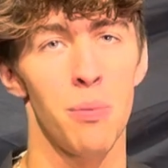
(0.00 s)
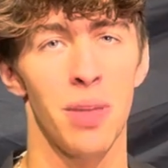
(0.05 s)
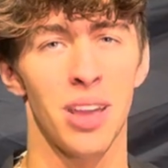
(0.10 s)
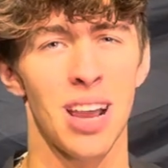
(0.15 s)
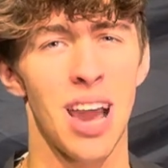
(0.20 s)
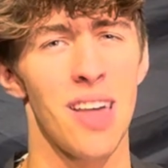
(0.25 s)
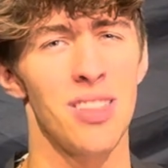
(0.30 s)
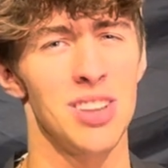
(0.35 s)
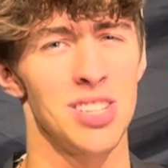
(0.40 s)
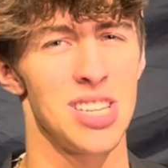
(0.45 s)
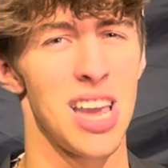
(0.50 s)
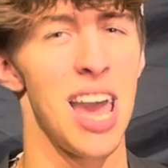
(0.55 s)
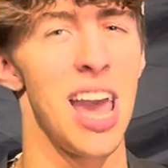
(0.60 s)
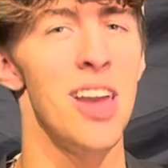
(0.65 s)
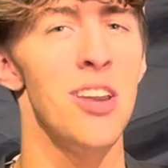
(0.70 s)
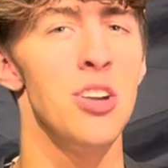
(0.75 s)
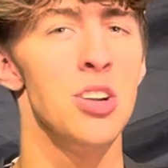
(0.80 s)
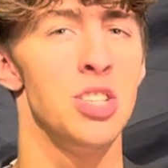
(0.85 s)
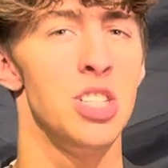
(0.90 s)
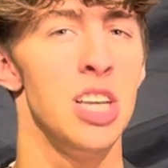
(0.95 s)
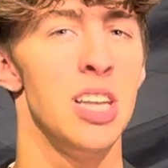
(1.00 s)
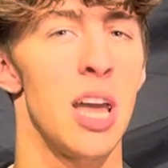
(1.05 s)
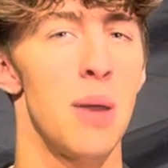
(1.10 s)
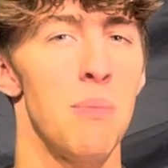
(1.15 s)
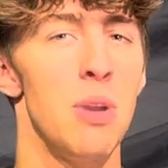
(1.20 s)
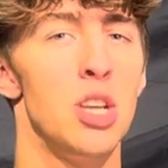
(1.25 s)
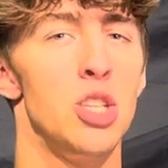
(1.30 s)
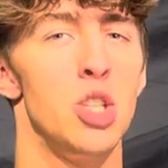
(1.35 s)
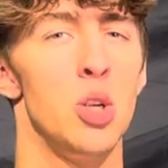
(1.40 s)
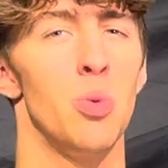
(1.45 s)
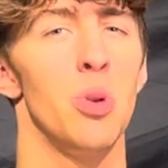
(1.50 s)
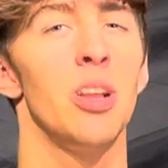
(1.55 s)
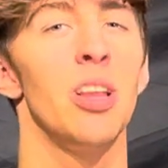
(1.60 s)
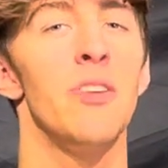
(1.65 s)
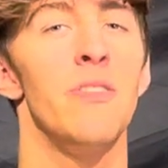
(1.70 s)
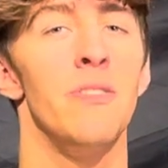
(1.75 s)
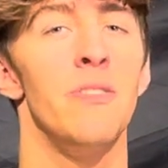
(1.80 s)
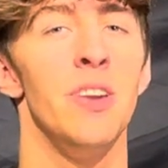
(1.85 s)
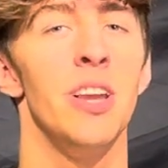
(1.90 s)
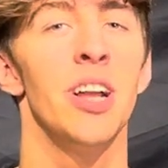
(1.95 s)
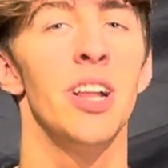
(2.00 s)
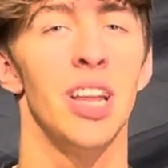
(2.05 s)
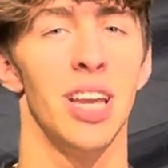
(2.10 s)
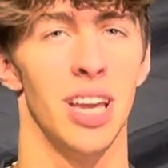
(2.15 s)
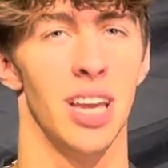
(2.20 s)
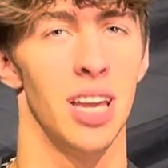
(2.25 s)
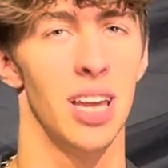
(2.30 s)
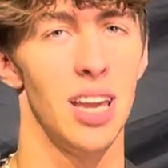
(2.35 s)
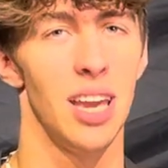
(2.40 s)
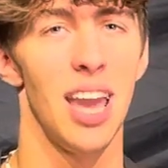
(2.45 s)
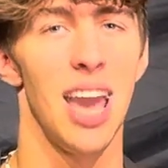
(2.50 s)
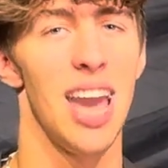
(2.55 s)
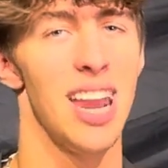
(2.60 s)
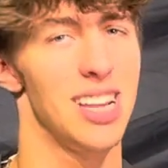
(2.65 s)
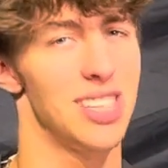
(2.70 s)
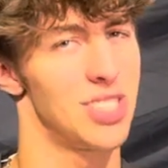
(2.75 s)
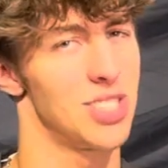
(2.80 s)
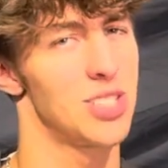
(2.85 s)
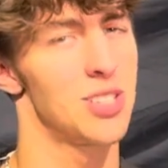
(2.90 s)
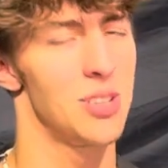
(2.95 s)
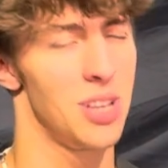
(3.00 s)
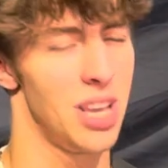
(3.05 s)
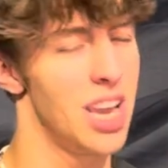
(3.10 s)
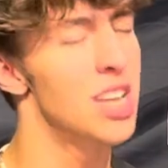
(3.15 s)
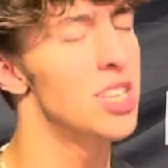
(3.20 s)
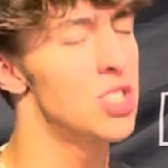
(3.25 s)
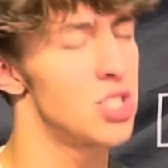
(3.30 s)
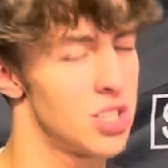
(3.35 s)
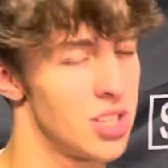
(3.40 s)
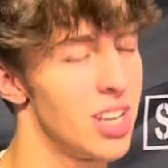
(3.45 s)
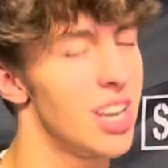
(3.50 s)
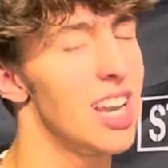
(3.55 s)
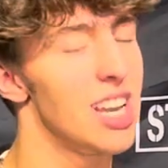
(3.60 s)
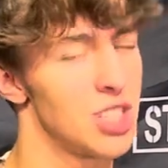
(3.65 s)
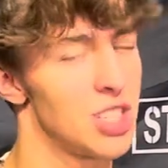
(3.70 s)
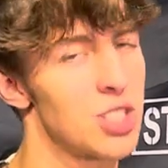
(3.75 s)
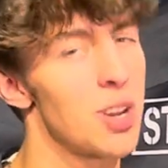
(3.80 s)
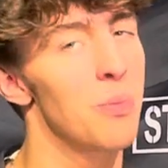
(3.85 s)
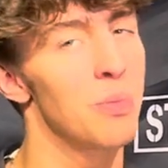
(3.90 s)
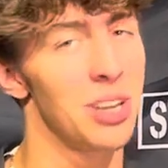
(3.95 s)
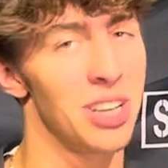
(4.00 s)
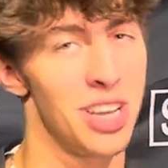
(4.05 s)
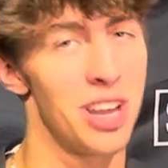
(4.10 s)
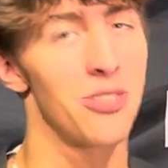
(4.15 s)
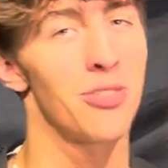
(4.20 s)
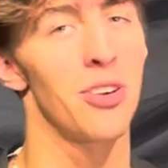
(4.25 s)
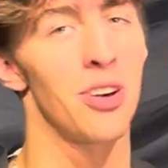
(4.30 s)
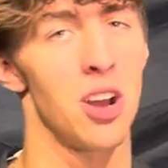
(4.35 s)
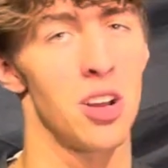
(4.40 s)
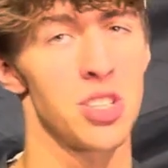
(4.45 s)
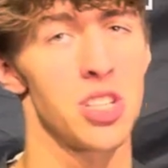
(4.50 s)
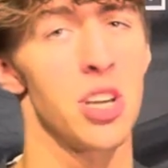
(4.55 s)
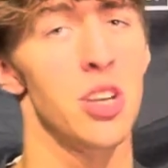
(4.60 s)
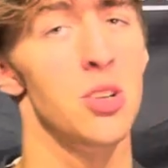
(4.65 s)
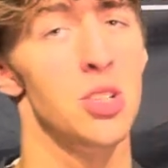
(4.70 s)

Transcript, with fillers: They got this energy that makes you really feel it, and it's it's it's something different. I'll tell you,